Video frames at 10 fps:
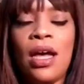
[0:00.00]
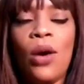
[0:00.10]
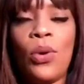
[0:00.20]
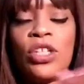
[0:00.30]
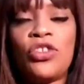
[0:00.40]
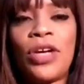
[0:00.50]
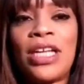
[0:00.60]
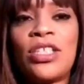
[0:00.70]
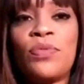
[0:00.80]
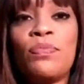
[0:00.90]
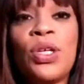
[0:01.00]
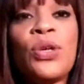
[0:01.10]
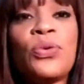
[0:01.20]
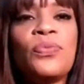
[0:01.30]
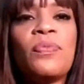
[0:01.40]
I want to
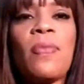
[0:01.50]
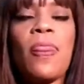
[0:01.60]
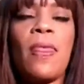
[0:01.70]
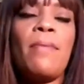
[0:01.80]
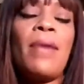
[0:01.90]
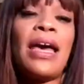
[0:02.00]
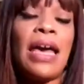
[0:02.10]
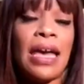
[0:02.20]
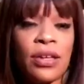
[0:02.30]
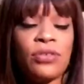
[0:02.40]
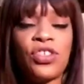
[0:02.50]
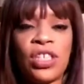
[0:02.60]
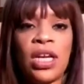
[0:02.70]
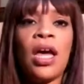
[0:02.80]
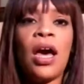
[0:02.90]
transmute my
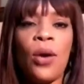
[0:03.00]
energy.